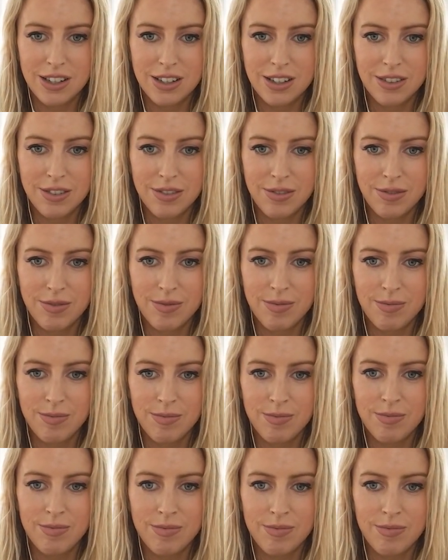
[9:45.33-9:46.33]

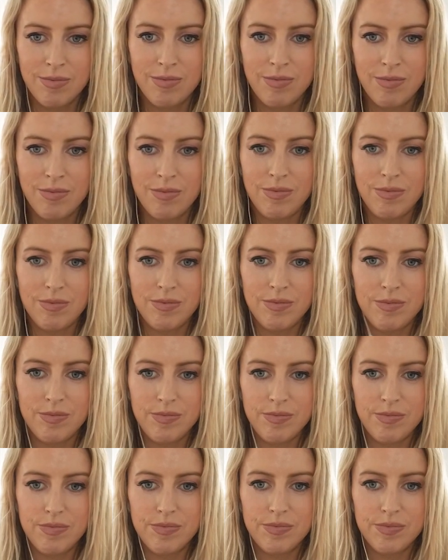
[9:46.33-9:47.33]

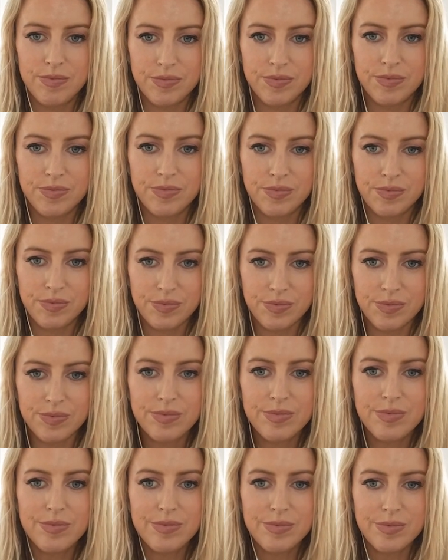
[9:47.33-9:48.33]

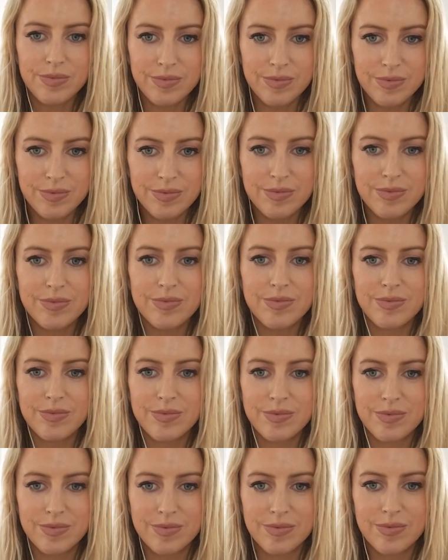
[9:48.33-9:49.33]

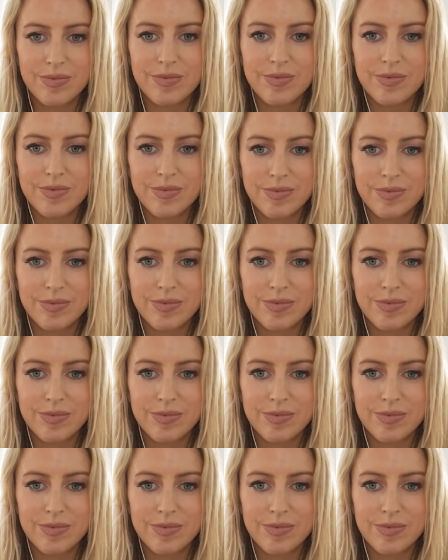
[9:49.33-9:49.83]
(not speaking)